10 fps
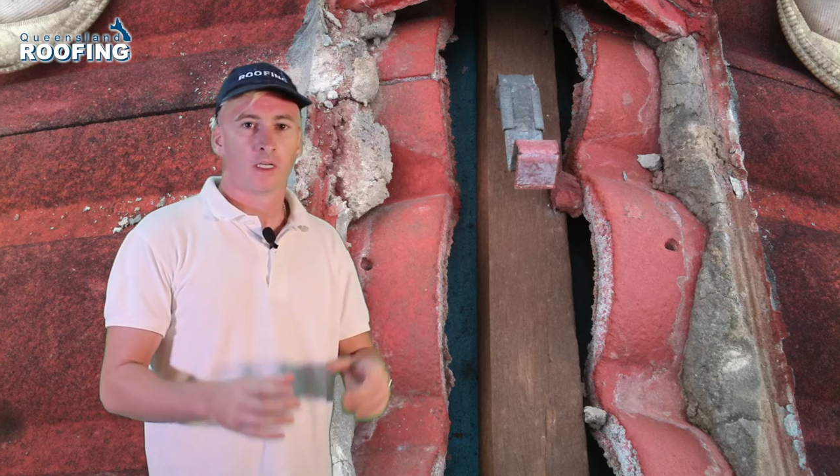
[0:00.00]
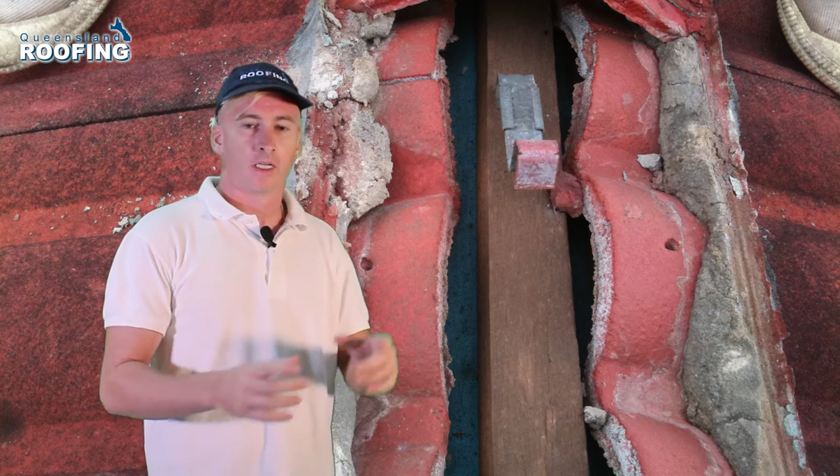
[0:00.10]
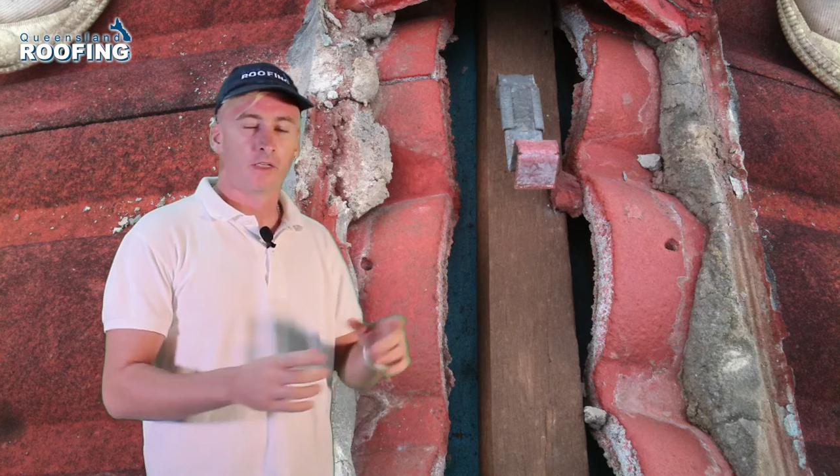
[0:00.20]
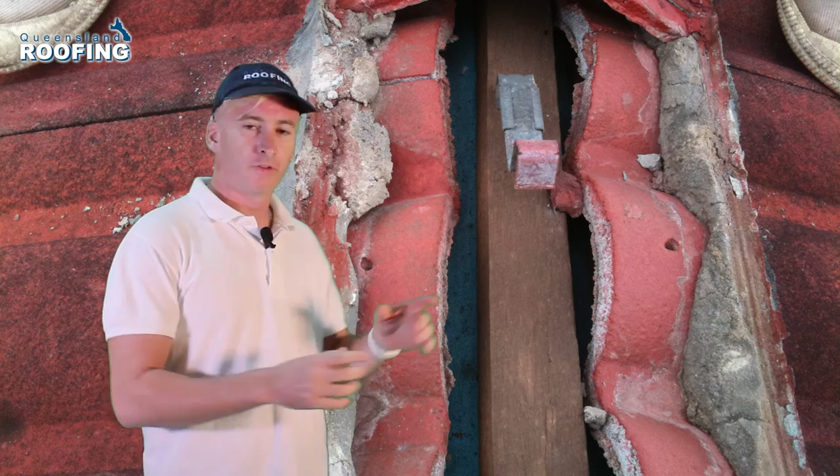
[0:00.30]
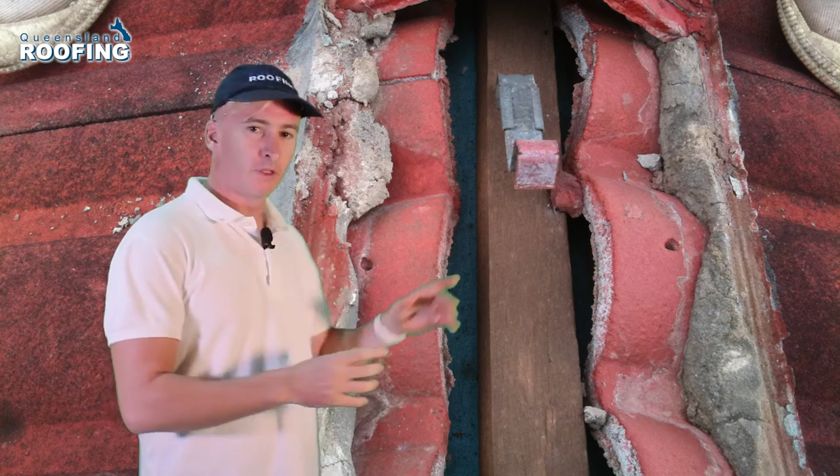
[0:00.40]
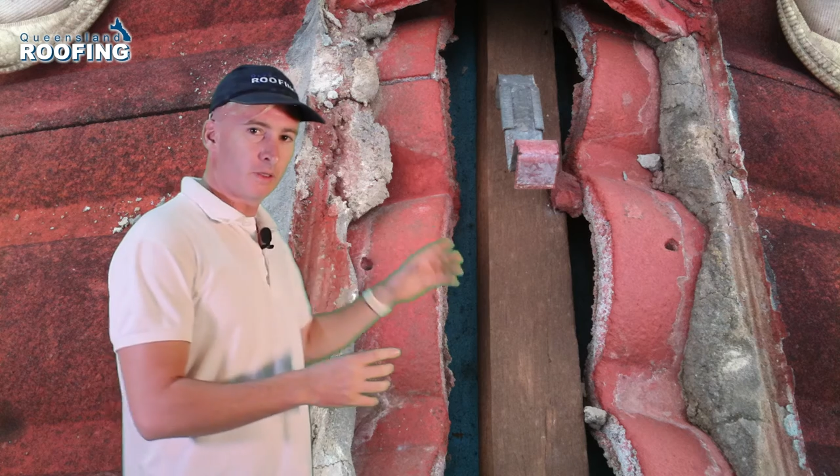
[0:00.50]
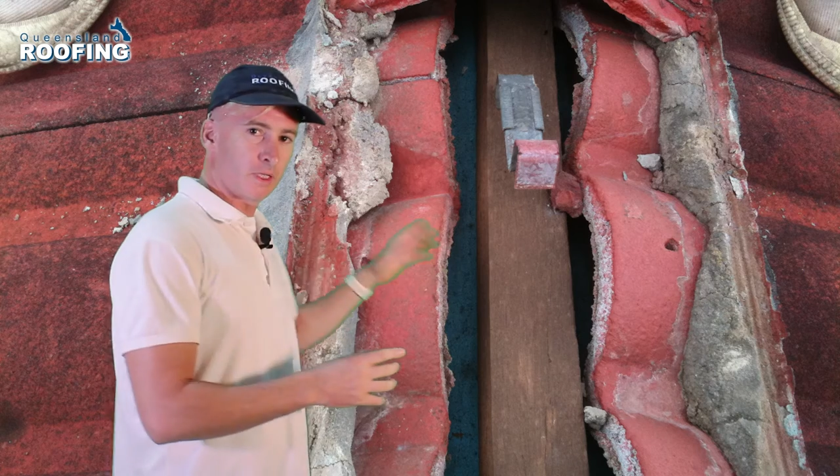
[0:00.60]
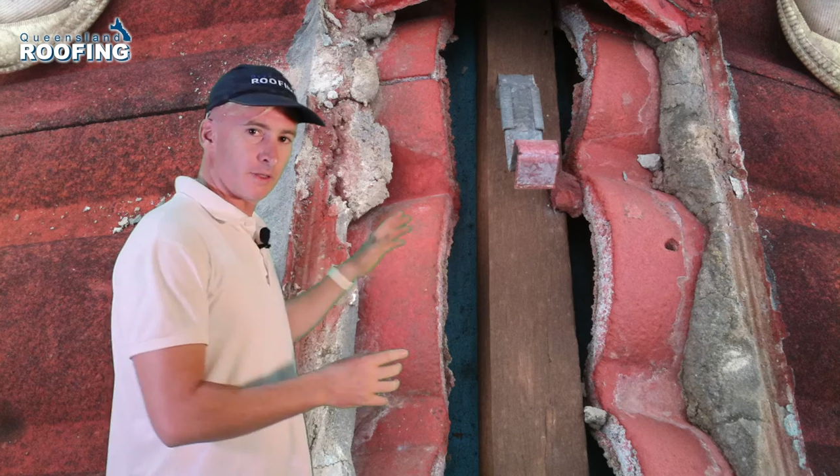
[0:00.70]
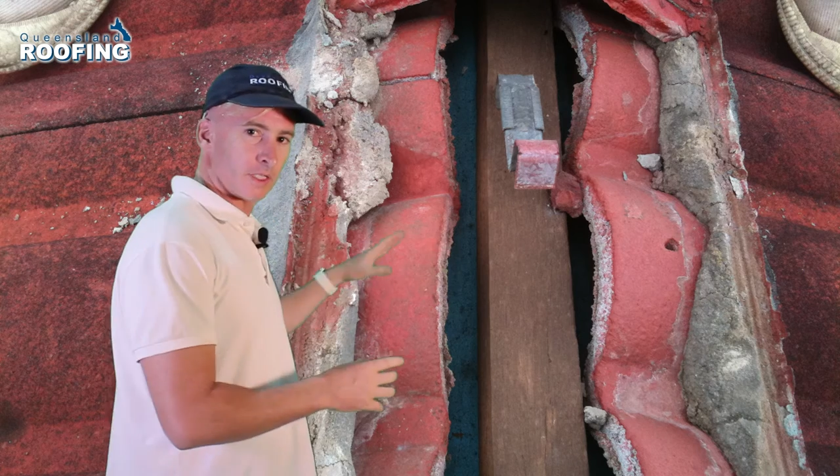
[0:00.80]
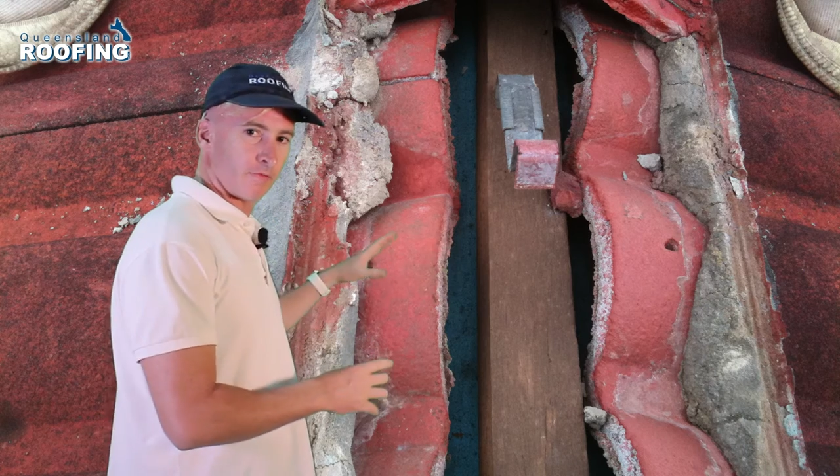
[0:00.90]
If you
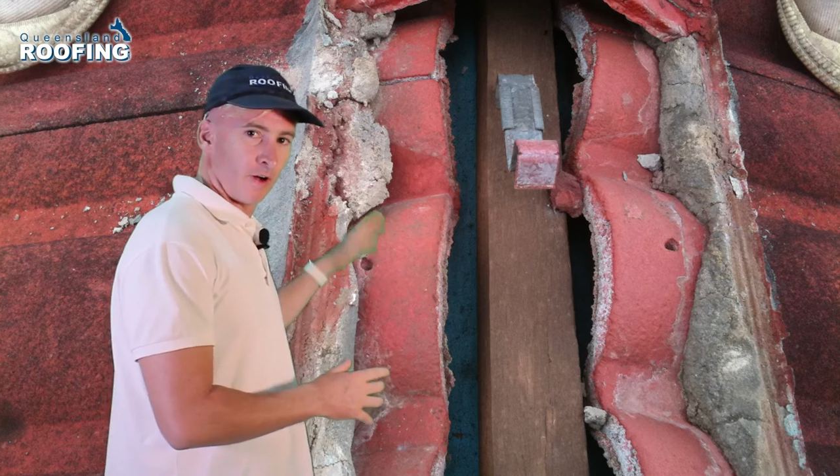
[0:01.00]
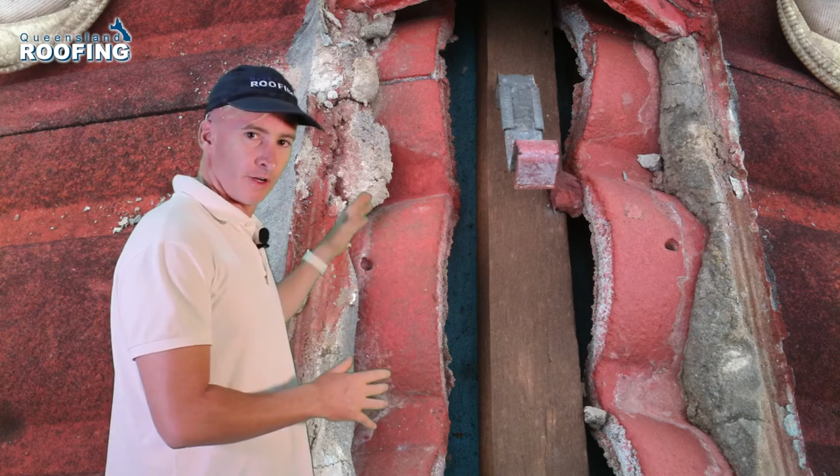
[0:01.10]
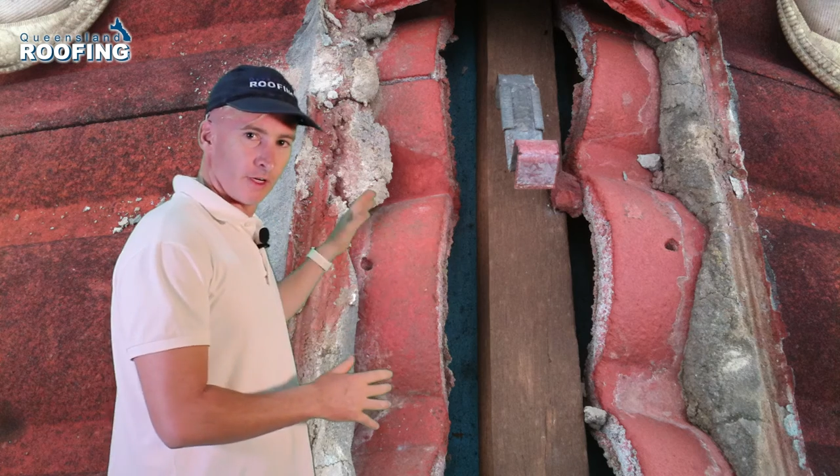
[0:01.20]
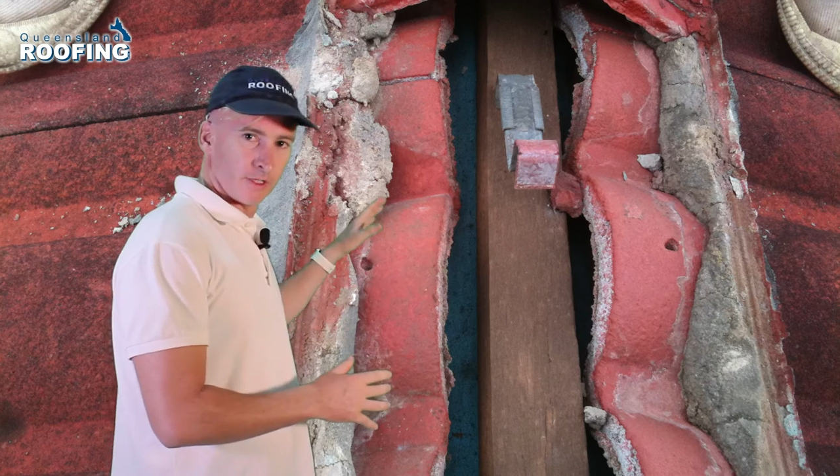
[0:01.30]
look at this photo,